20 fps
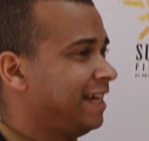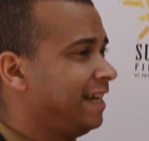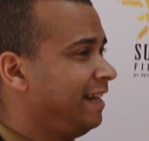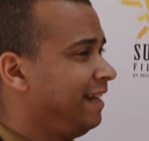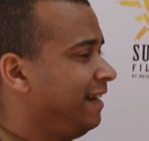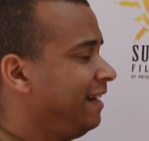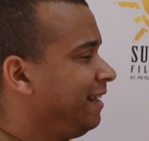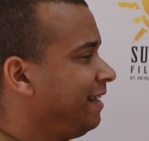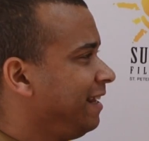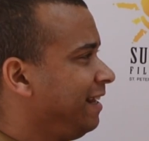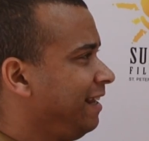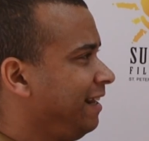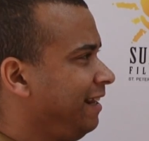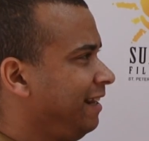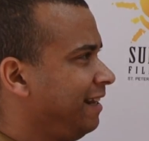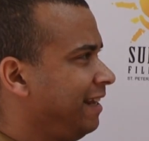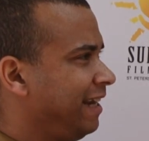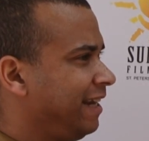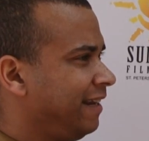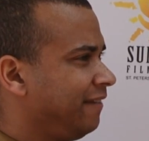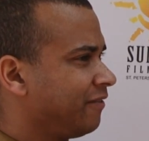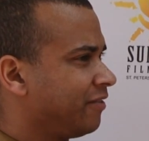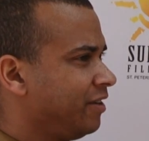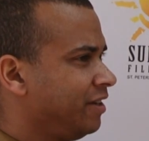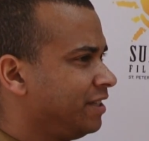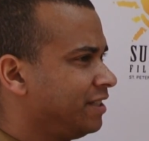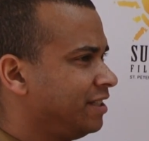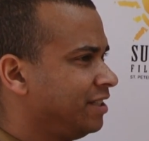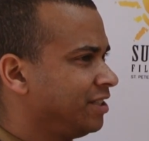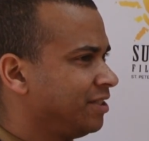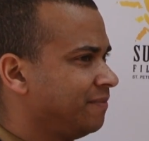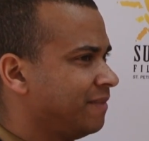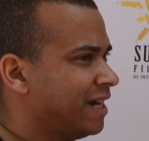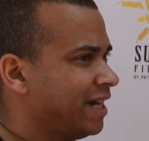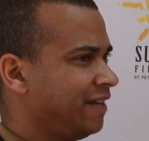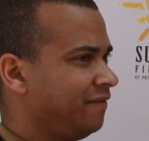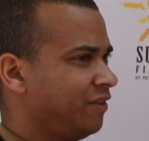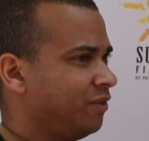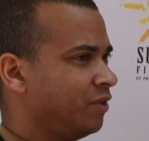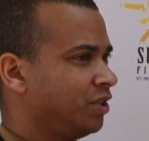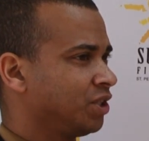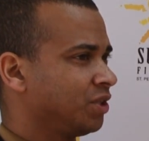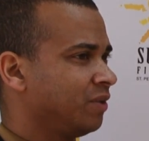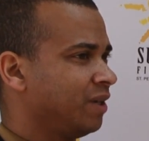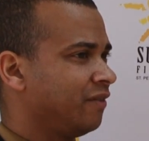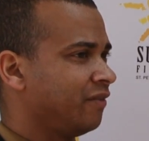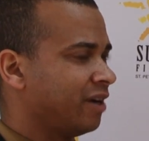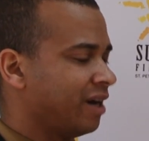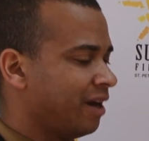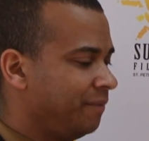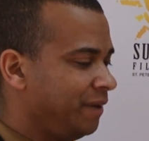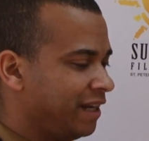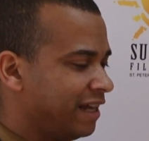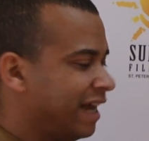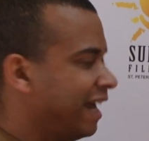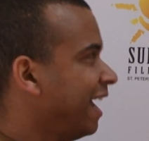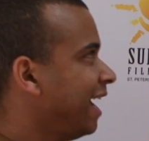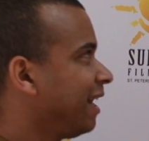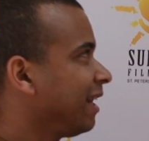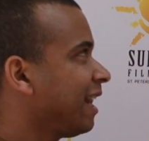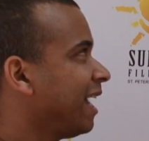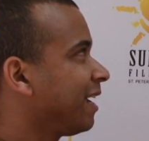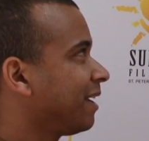I didn't get any negative criticism out of it whatsoever. I mean, I had